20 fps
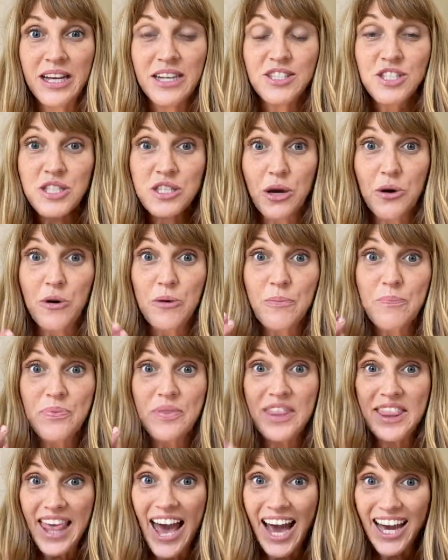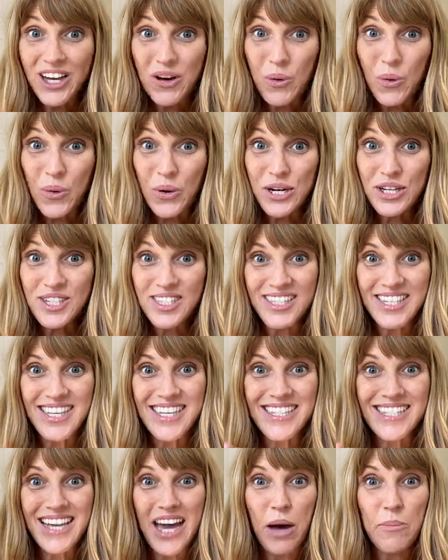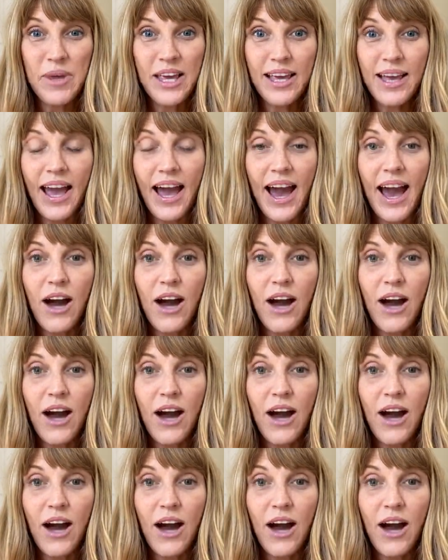So that course is coming